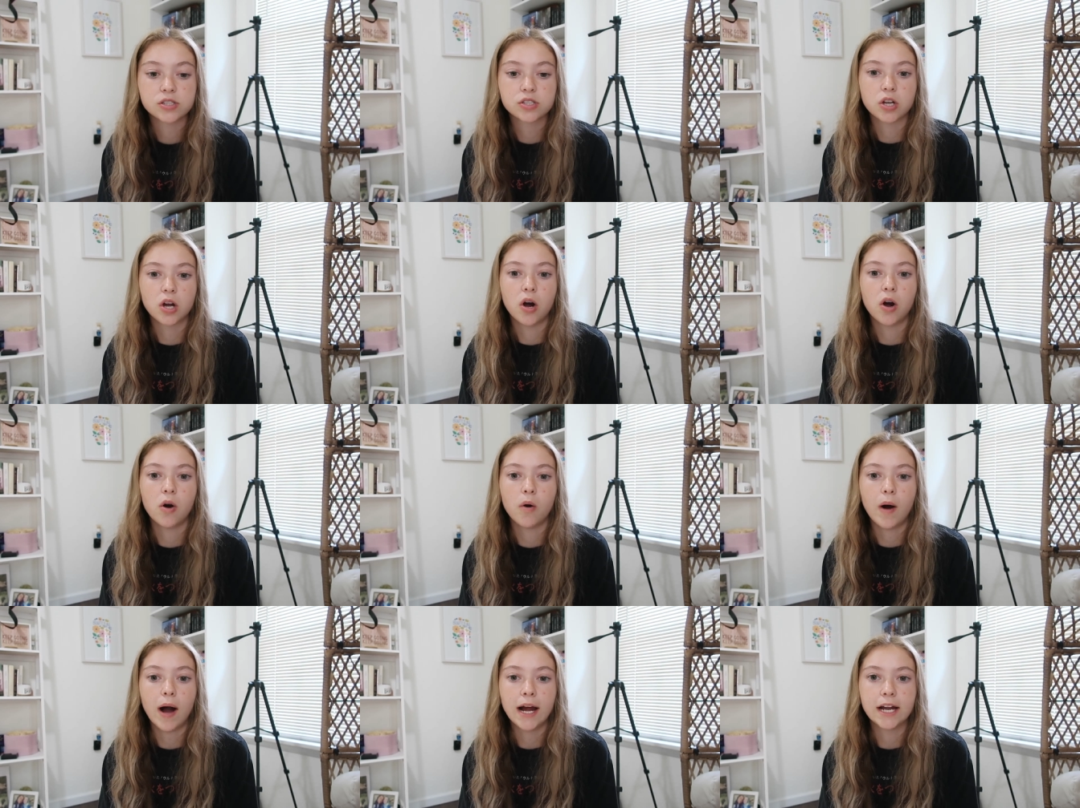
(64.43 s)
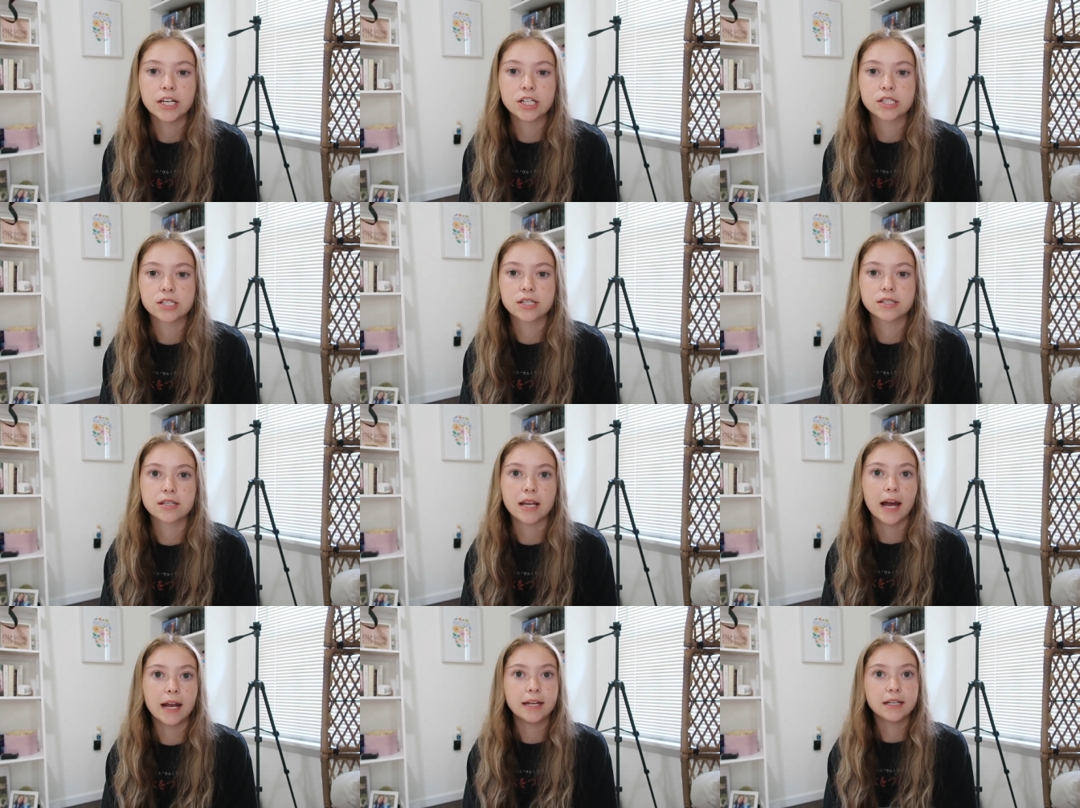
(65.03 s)
so I just
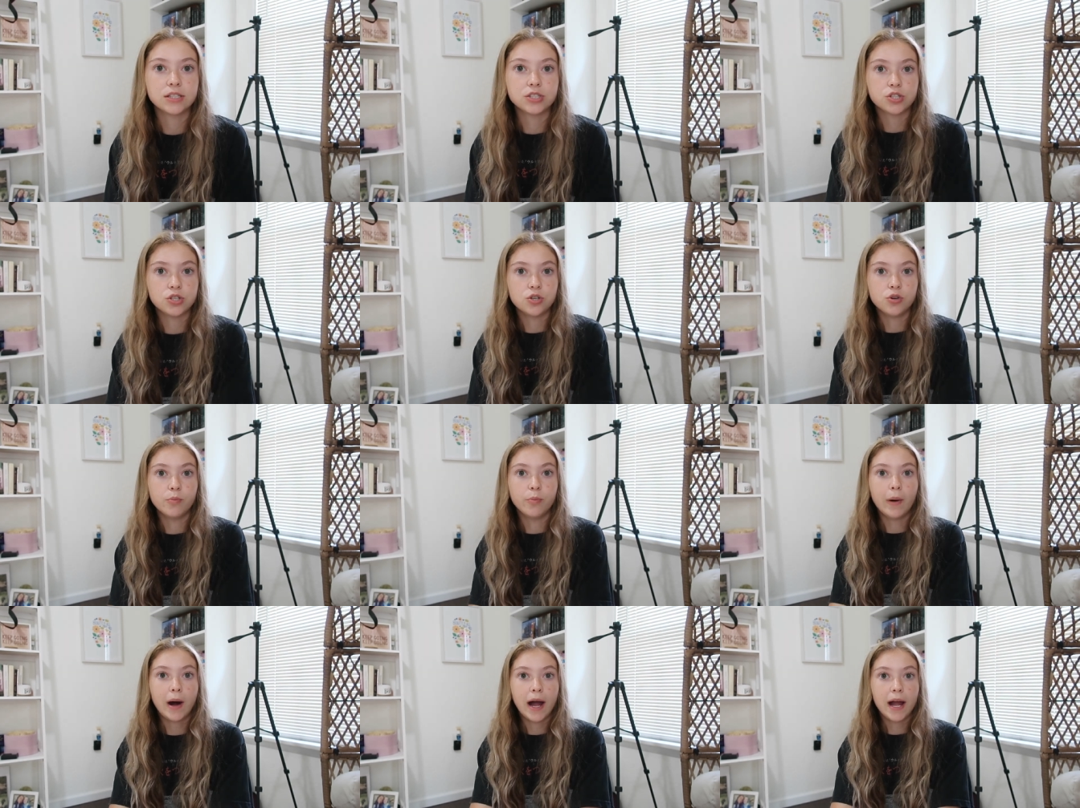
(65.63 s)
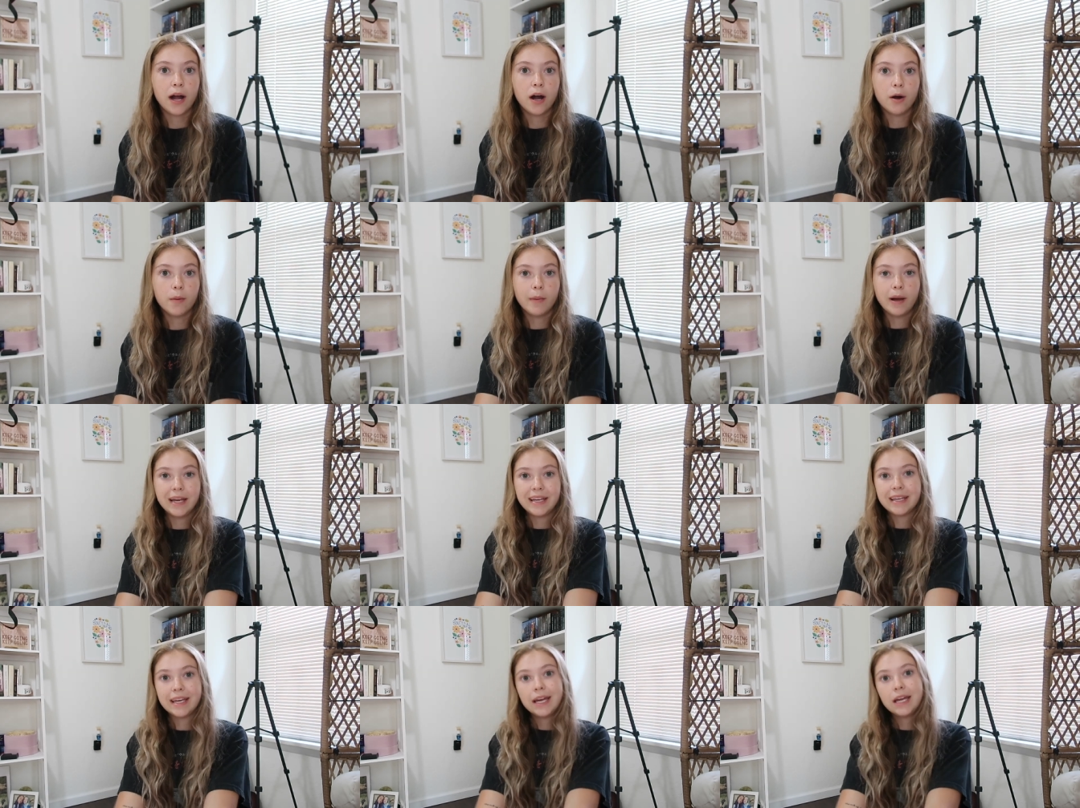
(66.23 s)
decided to buy it on
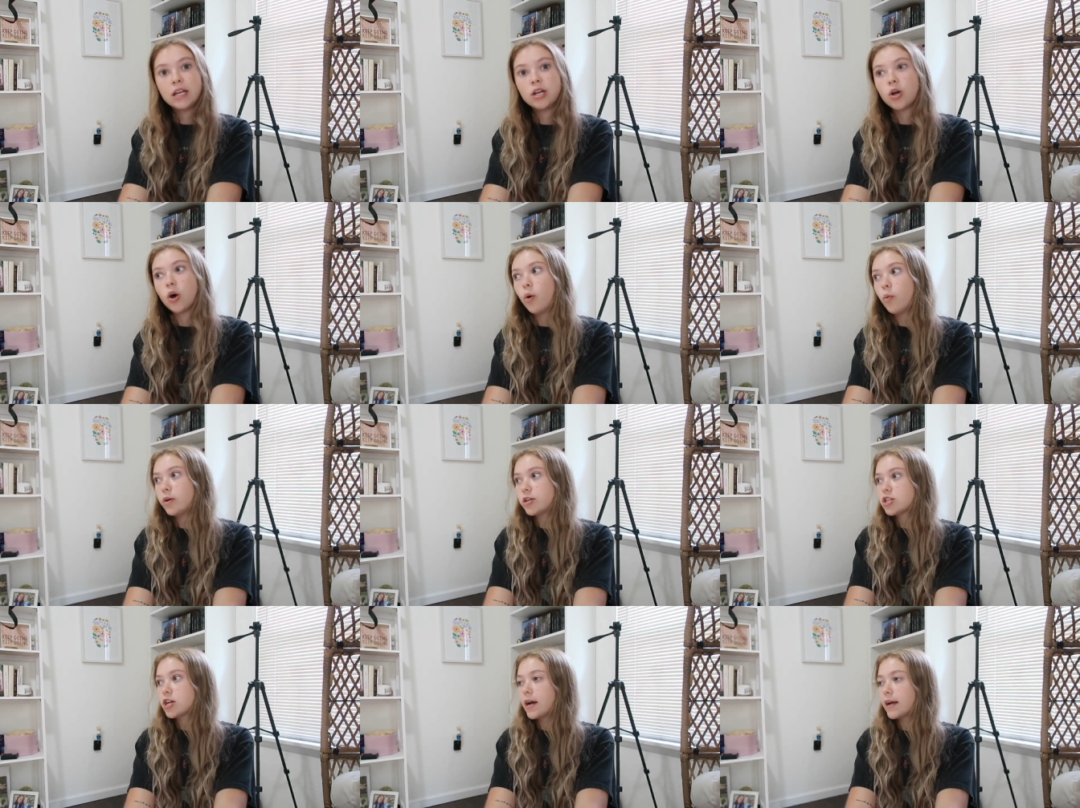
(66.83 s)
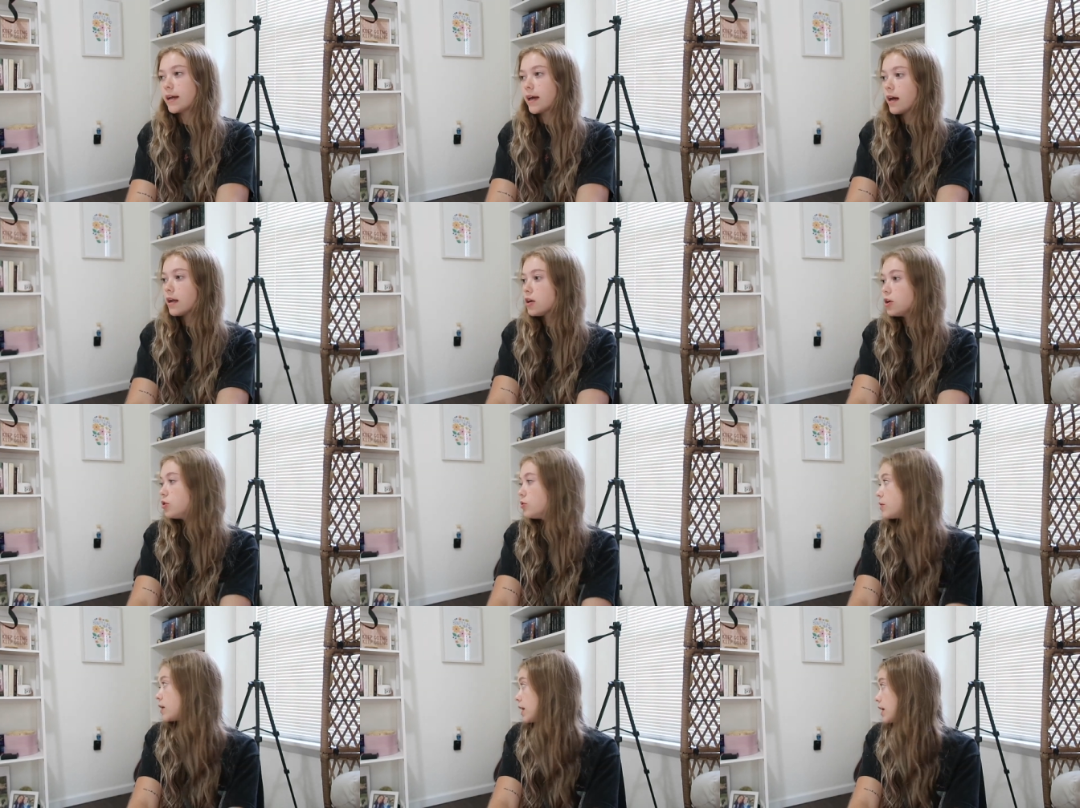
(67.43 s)
my Kindle which I got a
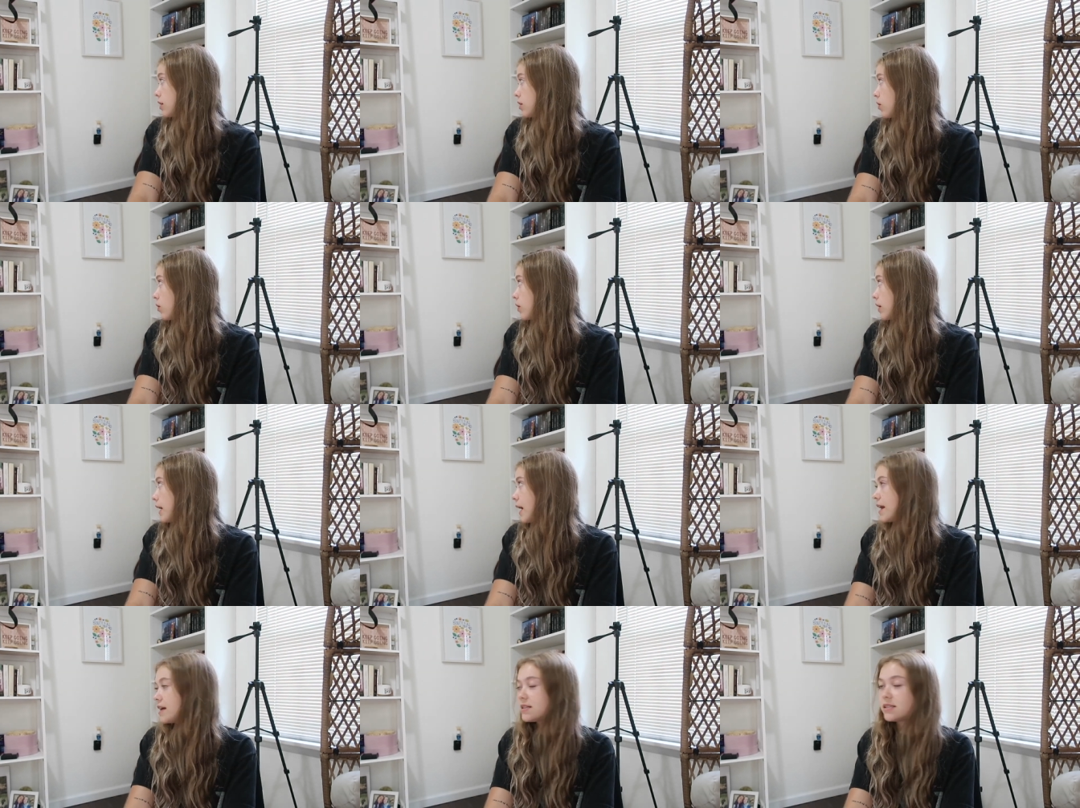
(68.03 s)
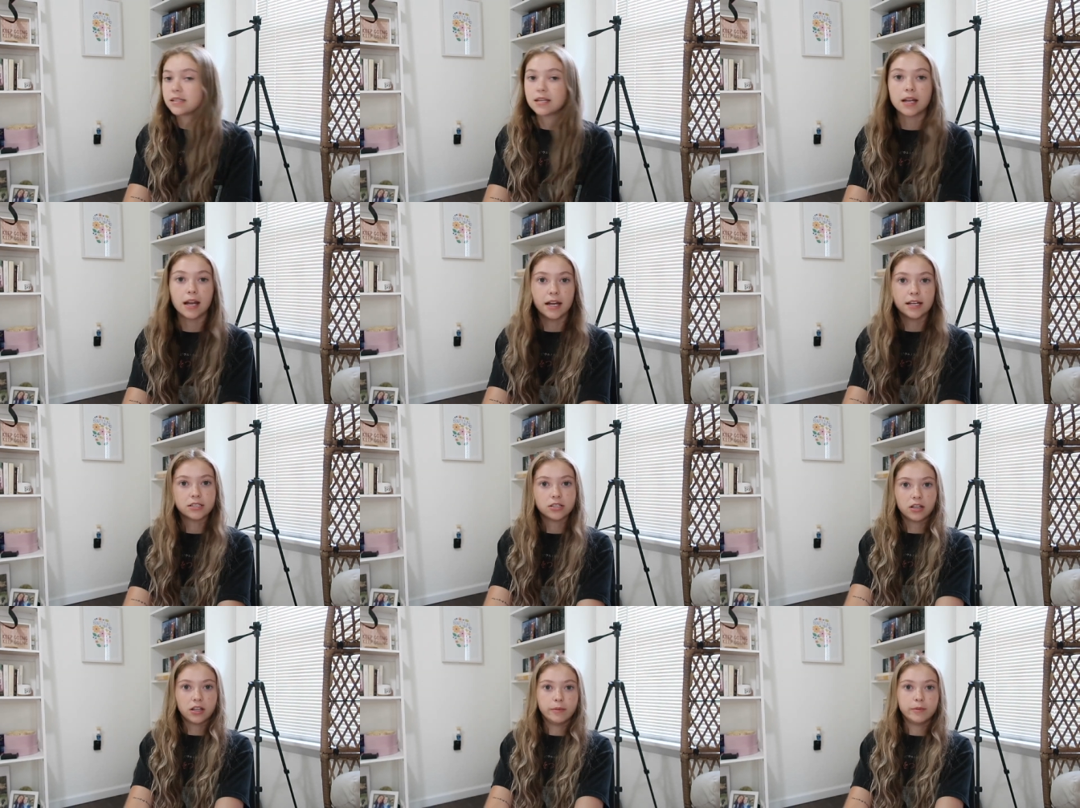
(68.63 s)
new Kindle case
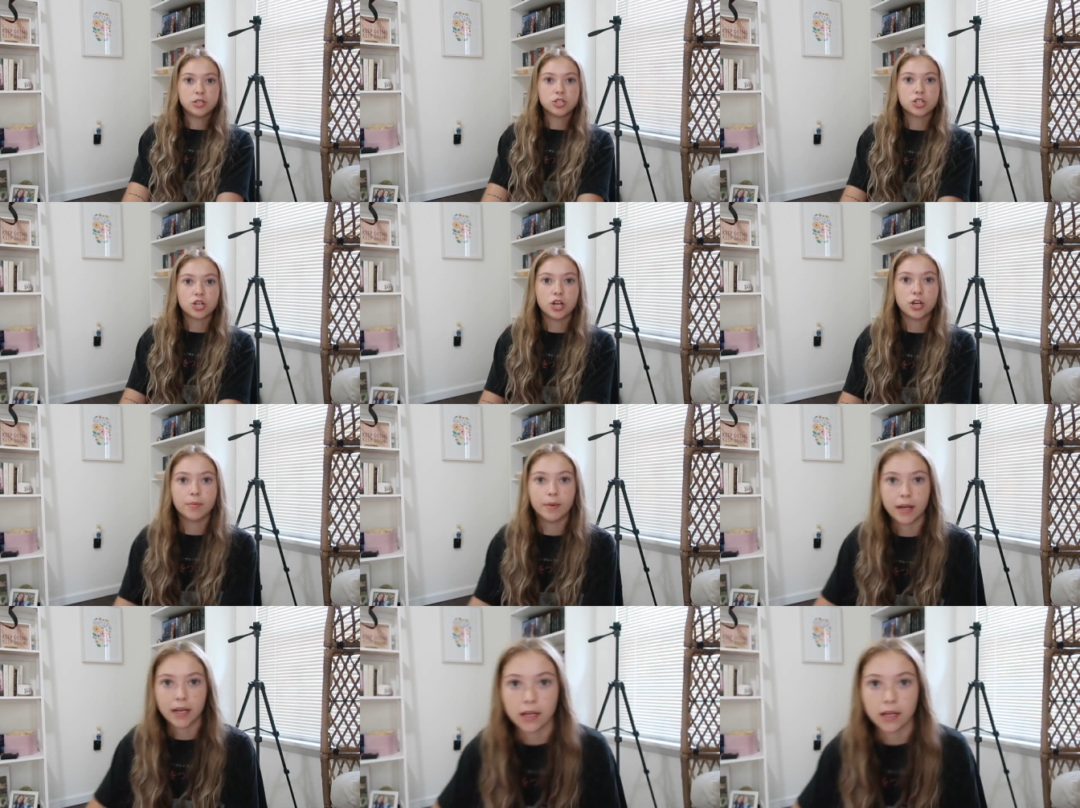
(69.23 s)
today so let me show you my